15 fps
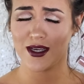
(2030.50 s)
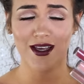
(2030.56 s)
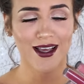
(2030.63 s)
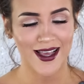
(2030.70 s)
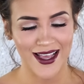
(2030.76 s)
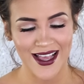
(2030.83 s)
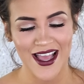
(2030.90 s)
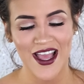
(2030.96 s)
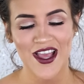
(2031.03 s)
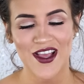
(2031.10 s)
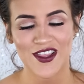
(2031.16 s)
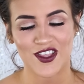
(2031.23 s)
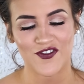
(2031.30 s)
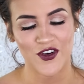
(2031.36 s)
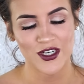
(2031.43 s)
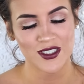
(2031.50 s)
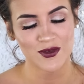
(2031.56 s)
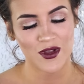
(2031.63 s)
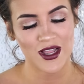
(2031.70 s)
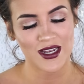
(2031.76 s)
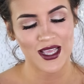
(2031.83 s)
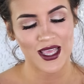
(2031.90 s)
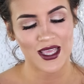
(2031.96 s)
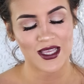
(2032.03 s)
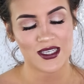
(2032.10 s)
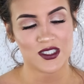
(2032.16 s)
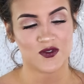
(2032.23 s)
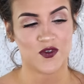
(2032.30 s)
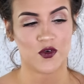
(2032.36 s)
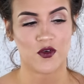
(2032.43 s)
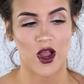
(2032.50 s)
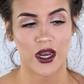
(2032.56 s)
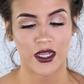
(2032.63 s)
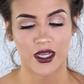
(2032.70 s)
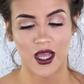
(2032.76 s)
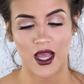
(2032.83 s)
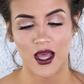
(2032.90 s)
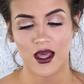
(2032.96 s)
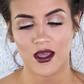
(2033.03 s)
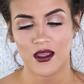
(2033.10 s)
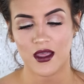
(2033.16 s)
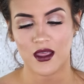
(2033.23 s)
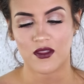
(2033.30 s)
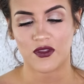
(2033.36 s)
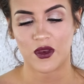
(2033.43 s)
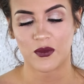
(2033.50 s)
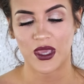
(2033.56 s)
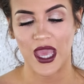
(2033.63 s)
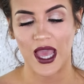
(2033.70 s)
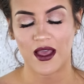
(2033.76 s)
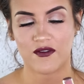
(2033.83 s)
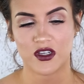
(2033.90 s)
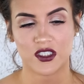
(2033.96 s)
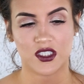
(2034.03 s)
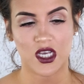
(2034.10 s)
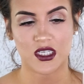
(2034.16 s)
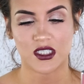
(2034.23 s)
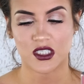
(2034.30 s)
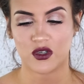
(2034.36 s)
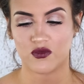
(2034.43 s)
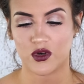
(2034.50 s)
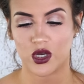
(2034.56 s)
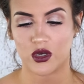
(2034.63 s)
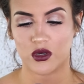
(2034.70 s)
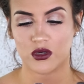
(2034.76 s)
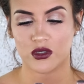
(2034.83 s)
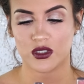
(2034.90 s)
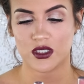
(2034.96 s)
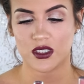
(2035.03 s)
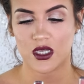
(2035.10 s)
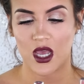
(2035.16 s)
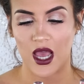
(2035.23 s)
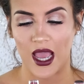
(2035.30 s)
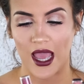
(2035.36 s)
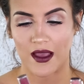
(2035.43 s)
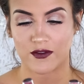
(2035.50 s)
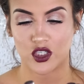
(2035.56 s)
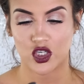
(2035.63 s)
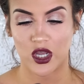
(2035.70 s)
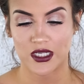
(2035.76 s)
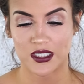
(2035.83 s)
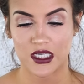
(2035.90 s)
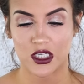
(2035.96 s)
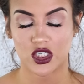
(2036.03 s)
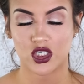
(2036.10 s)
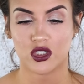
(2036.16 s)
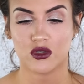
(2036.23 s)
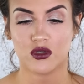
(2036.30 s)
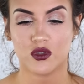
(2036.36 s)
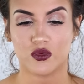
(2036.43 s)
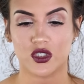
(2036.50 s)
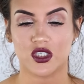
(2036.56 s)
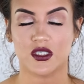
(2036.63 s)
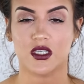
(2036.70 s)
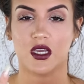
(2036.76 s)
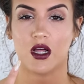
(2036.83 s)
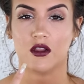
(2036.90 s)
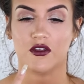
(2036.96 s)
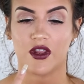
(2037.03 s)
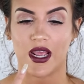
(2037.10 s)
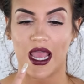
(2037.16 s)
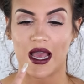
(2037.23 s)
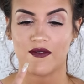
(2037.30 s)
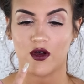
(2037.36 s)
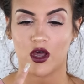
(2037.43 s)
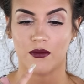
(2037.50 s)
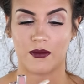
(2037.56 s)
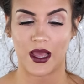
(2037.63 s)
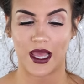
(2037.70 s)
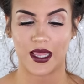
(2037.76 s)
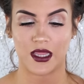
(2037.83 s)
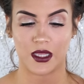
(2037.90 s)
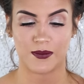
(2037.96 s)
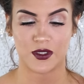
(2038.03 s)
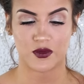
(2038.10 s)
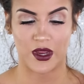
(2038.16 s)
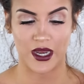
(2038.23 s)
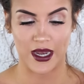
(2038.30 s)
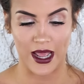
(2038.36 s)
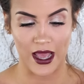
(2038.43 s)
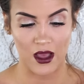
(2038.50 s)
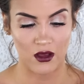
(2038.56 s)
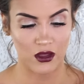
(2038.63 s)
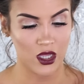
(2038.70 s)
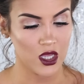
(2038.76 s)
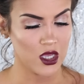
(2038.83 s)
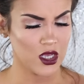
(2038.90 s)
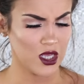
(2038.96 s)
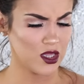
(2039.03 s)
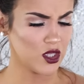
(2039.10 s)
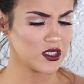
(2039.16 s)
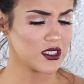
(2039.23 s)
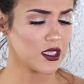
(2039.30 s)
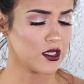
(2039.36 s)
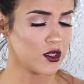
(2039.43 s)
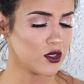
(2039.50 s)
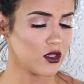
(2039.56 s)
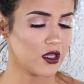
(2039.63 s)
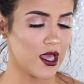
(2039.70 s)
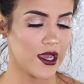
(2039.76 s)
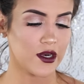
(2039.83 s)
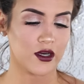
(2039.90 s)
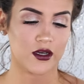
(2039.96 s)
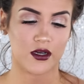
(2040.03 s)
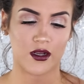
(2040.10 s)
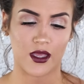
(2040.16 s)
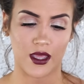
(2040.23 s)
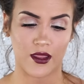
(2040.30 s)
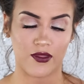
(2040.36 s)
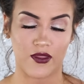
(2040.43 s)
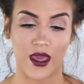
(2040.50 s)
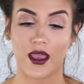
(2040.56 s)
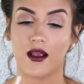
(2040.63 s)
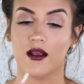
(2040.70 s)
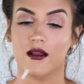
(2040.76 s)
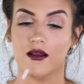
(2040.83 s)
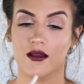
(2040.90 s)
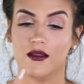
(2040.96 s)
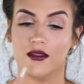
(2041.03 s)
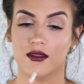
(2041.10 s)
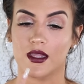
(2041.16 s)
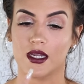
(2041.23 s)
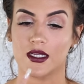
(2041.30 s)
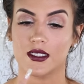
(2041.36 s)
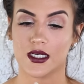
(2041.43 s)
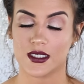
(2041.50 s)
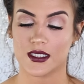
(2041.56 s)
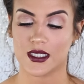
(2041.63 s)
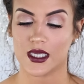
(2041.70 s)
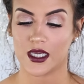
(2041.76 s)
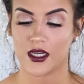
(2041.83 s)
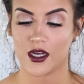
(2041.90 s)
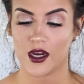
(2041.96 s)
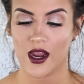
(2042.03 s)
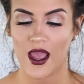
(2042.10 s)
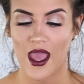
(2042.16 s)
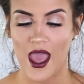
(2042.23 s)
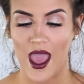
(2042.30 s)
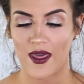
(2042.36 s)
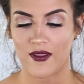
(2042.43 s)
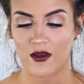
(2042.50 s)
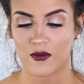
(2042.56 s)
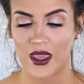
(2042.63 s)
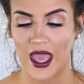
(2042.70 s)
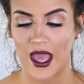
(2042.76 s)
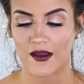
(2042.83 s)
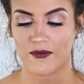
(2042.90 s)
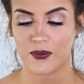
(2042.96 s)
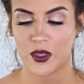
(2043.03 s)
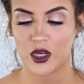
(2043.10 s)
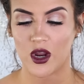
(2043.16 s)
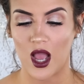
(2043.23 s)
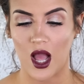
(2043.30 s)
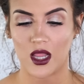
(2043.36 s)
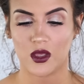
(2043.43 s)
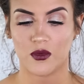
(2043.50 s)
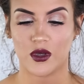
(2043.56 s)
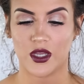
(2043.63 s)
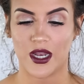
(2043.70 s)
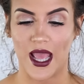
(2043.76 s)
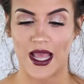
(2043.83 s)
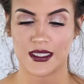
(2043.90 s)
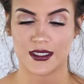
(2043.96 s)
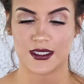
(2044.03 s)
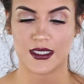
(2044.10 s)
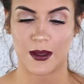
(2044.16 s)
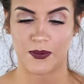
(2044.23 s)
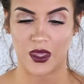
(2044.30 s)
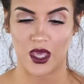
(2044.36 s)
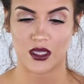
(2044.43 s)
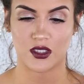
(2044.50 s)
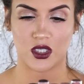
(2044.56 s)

the first one is Veronica. Then we have Dusty Rose. I have Trust Issues, which is the color that I have on my lips right now. It looks a little lighter in there than it does here. And then we have Pure Hollywood and Sepia.